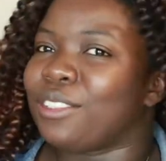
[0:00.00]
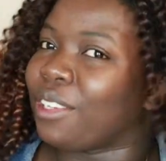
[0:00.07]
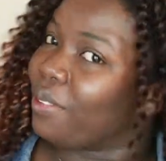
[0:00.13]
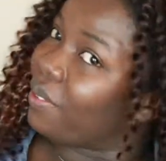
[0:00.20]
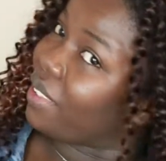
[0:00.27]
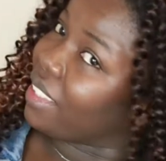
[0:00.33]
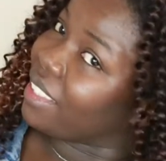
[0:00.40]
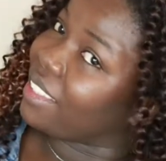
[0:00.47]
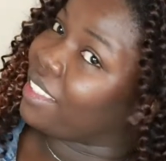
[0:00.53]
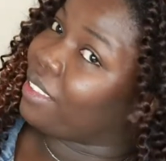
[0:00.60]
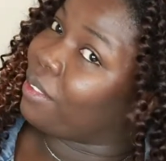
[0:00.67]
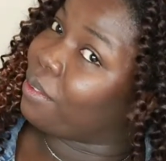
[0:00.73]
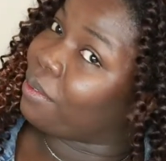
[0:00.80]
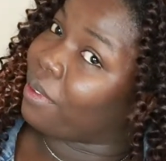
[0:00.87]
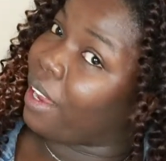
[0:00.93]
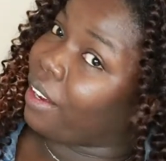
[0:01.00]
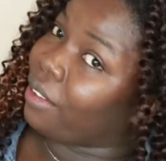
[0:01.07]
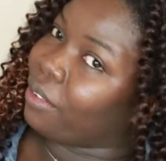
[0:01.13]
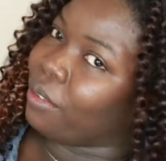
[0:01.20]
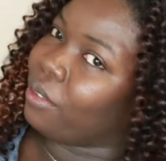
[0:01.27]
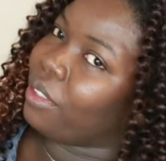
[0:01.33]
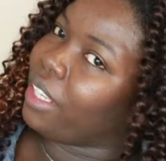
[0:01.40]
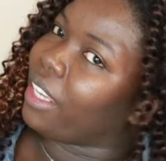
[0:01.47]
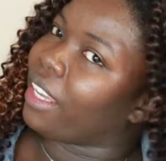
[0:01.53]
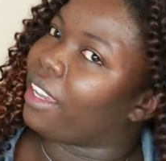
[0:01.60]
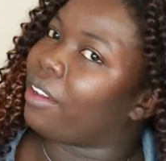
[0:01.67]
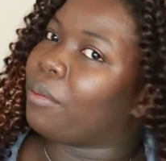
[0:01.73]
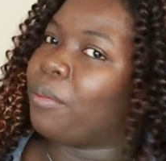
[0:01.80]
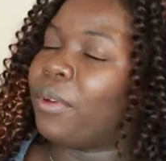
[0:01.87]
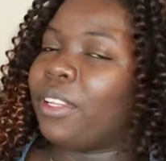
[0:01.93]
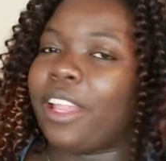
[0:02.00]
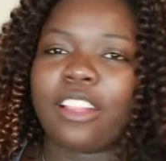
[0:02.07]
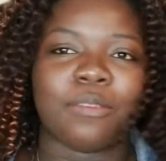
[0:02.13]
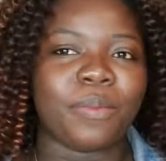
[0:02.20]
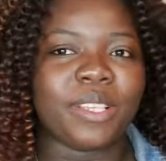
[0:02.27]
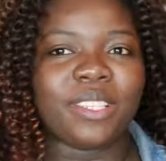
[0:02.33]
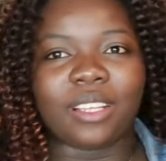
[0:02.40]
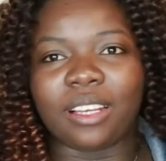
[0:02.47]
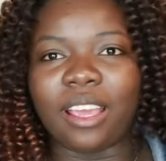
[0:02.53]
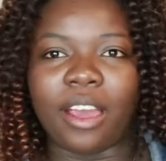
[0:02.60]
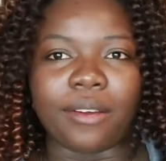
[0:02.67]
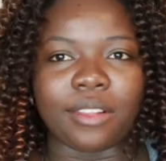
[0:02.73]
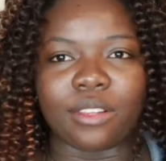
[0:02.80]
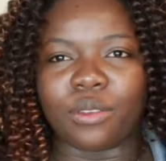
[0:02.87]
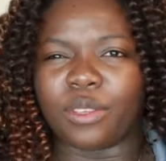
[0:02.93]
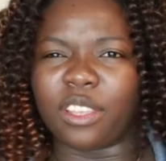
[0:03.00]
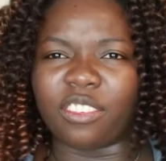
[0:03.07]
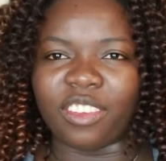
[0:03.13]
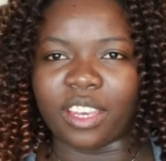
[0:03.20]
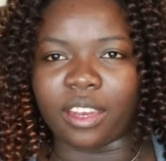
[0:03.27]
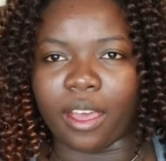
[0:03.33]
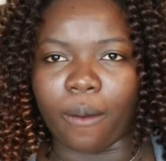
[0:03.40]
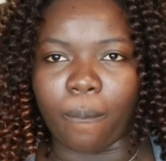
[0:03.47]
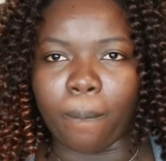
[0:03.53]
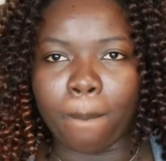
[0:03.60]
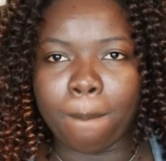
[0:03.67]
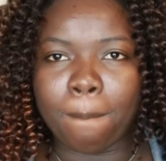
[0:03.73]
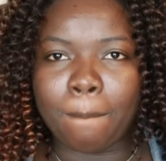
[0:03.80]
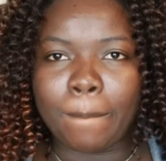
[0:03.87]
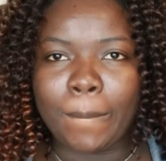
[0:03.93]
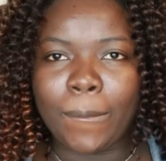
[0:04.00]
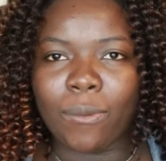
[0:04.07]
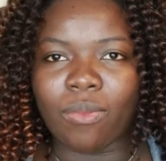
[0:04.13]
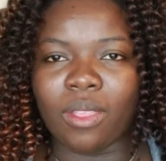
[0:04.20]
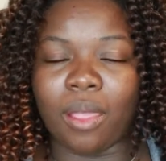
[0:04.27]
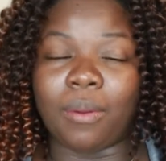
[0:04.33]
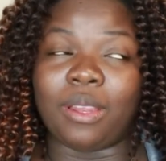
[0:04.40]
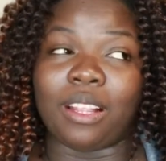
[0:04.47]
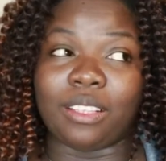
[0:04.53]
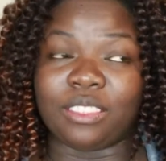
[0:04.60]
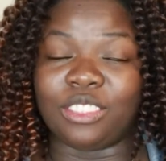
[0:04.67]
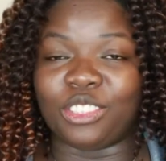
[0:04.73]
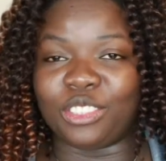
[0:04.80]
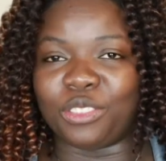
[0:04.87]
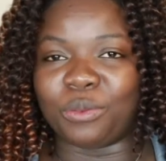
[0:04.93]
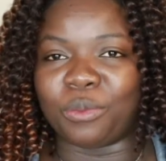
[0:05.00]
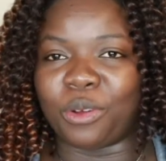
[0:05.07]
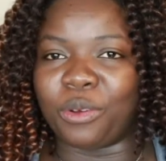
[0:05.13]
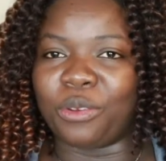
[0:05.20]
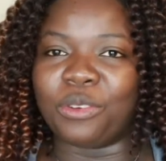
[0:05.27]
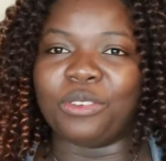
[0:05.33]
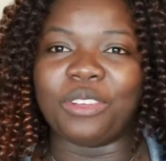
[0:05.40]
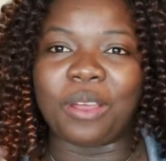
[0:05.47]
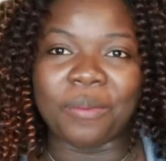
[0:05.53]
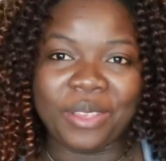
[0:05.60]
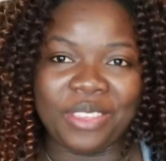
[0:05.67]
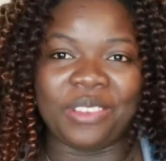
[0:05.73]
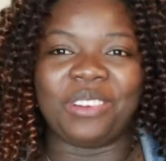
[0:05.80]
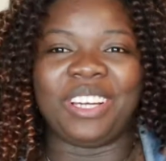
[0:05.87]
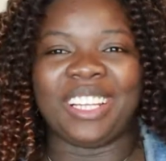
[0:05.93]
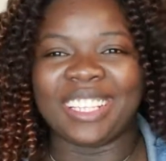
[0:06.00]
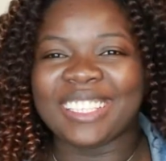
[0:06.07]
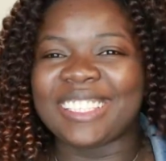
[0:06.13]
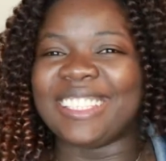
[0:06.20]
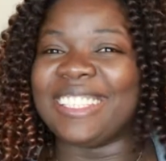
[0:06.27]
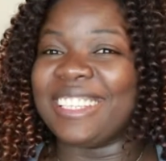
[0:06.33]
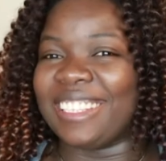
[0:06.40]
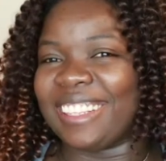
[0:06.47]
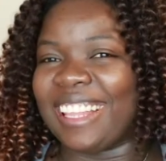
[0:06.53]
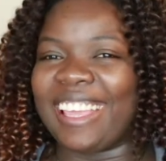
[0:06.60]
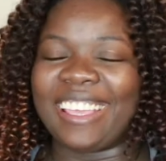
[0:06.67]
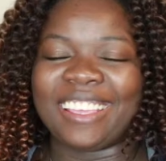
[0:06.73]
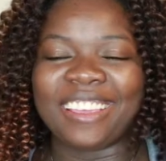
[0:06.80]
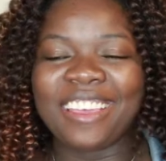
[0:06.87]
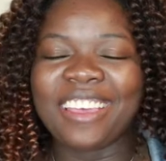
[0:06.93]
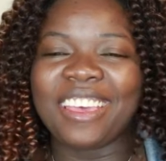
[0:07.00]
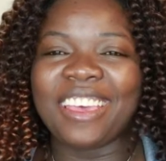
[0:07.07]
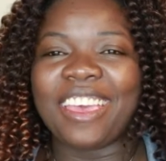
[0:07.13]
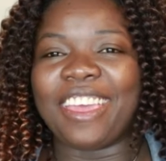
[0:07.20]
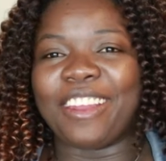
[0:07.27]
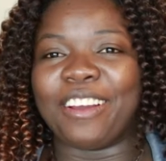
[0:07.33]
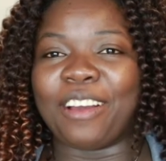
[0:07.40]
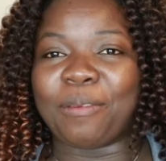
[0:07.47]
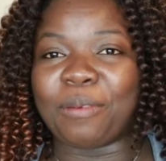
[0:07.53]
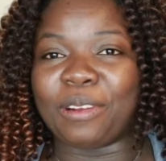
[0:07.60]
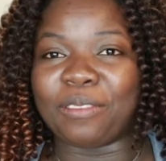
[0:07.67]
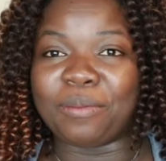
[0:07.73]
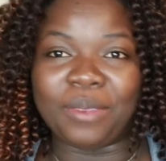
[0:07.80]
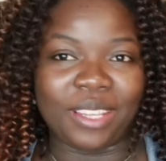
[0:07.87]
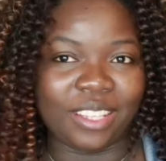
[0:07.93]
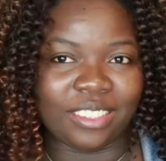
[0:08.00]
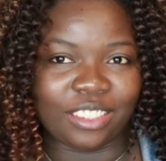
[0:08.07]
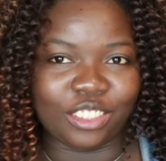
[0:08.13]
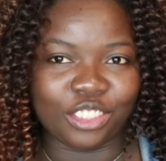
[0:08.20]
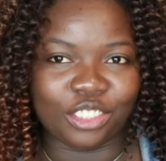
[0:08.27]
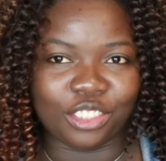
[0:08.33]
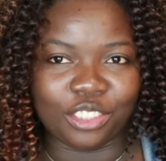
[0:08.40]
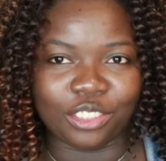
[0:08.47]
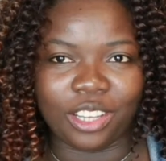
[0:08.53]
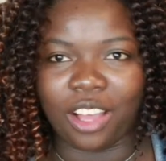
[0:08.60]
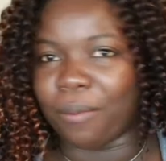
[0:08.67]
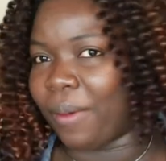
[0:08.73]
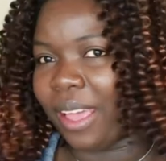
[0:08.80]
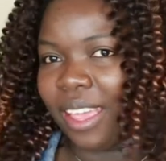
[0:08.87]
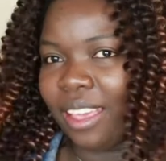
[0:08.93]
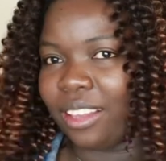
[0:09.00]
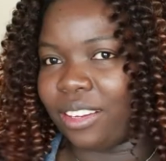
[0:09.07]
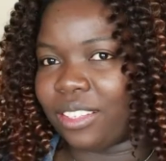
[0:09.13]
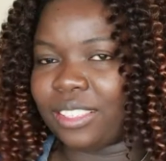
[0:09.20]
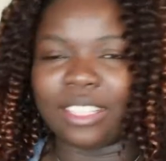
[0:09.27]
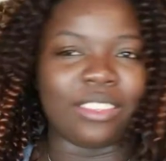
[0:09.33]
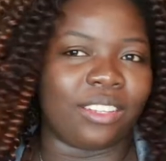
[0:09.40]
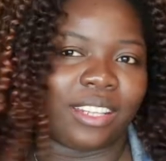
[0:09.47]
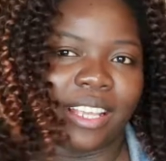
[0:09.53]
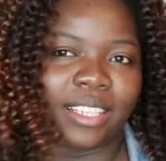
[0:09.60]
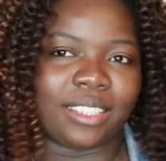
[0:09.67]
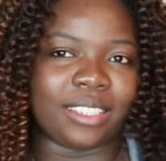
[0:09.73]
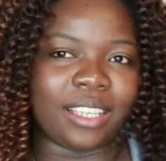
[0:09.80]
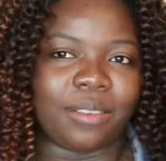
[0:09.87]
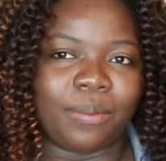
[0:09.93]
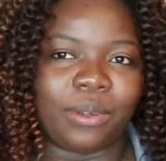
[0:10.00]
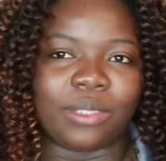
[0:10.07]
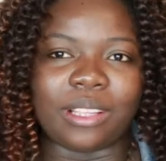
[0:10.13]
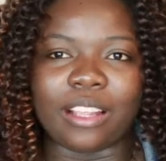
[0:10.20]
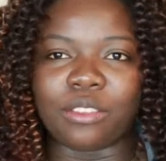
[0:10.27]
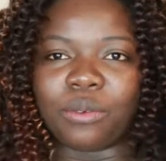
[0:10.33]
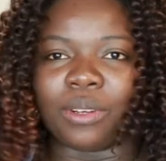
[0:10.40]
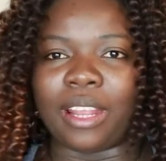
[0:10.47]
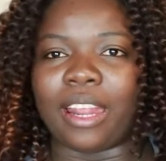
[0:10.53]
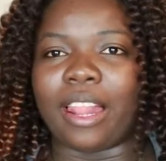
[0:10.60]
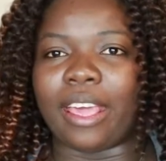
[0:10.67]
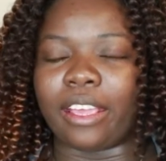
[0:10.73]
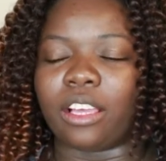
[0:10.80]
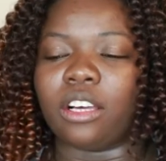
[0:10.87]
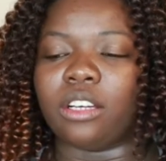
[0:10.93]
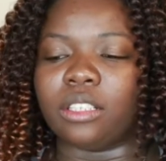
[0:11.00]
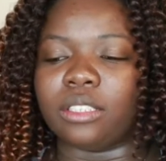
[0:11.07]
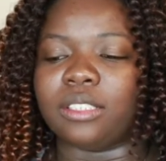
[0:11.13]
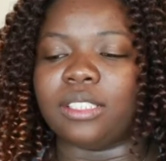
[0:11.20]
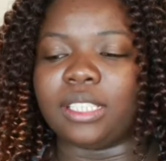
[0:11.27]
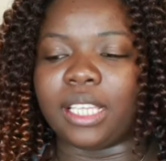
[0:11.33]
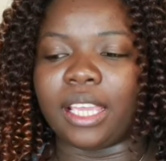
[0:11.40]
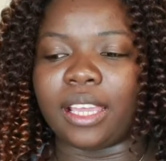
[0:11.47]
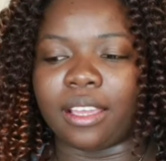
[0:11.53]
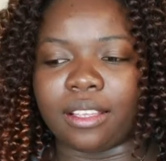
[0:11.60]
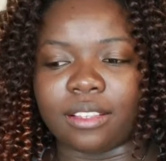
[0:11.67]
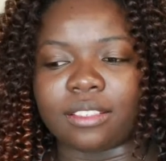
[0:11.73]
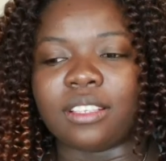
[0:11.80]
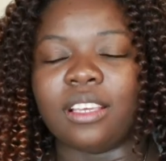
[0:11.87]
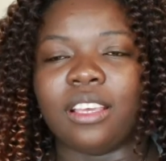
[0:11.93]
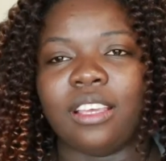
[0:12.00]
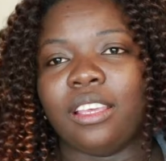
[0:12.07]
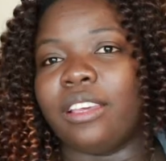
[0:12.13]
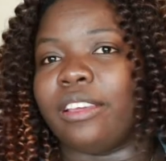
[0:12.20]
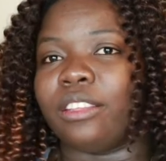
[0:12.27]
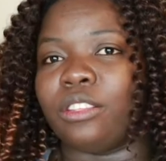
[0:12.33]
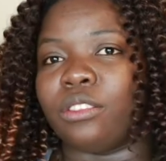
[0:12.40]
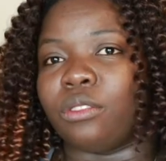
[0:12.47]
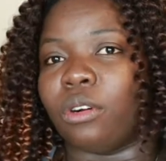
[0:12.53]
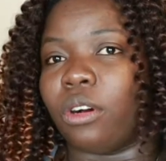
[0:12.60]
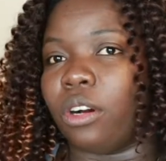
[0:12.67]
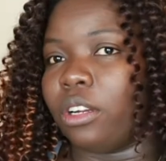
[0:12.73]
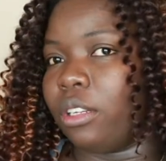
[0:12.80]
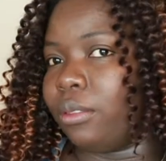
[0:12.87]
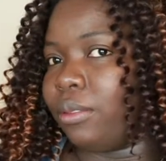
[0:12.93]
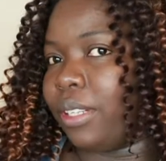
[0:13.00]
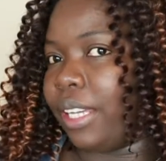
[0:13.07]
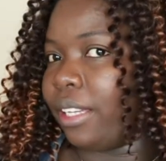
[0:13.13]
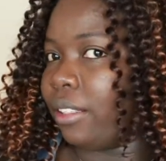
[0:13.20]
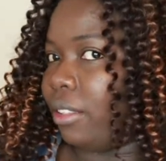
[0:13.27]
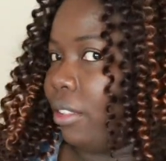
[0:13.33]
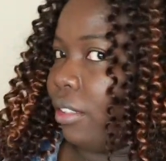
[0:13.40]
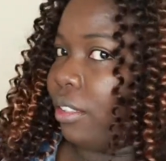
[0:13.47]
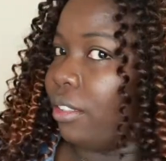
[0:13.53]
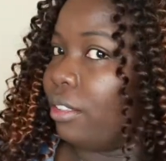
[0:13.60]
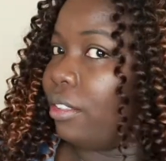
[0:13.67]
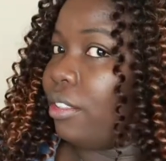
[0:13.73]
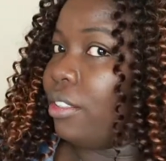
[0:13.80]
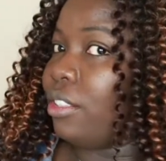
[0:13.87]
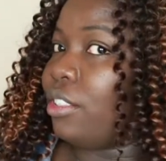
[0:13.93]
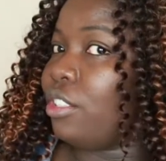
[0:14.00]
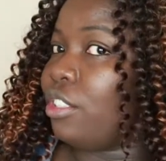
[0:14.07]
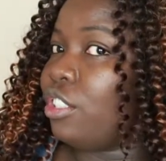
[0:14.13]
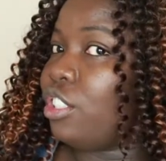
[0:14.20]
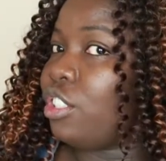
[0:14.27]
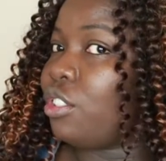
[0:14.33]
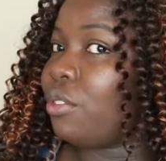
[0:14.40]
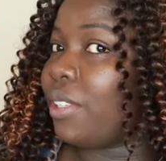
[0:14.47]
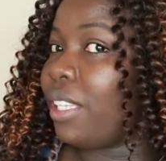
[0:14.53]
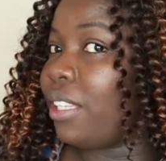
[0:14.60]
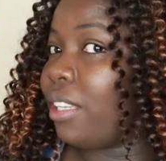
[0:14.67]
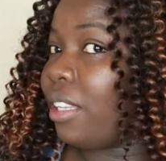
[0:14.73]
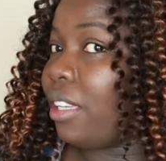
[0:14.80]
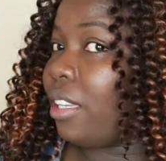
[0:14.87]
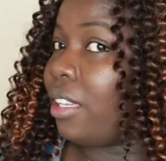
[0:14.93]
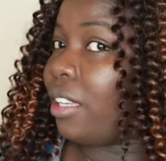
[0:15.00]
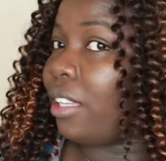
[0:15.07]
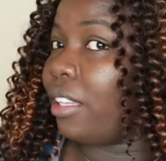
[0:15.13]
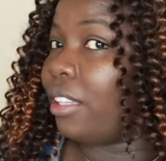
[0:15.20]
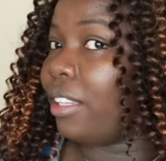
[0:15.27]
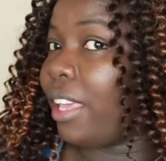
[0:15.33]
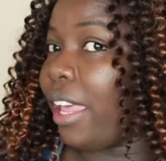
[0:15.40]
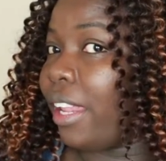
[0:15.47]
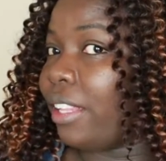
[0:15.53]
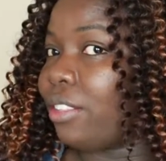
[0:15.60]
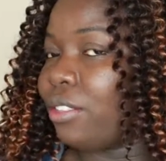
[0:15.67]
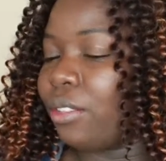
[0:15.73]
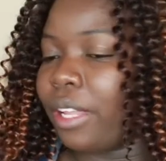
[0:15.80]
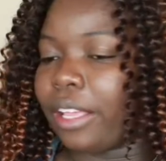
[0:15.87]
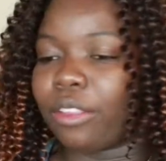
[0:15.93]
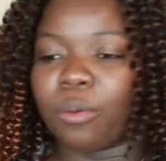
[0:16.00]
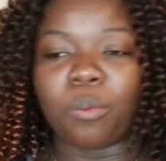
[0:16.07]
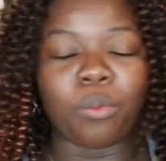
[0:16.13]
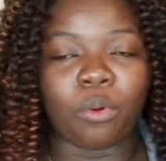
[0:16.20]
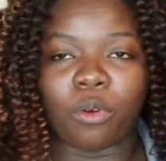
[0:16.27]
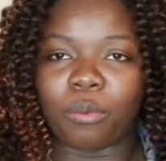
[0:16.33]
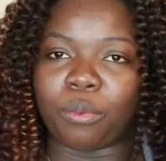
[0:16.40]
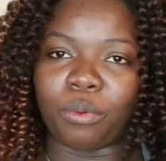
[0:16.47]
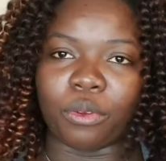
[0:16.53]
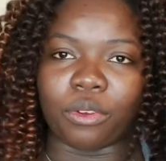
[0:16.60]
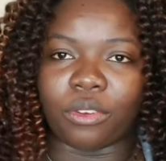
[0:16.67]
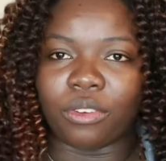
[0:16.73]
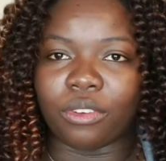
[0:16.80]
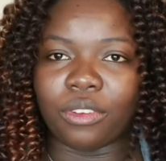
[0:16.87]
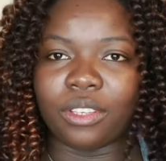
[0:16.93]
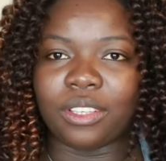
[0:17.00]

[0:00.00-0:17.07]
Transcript: so you can see the final hair, but that's basically how it's looking right now. I mean, I'll show you tomorrow. I mean, you're gonna see it like in a couple of minutes. I'll show you how my hair looks on the next day, because that's when I like cut the ends and do all of like the straightening and get it to like the proper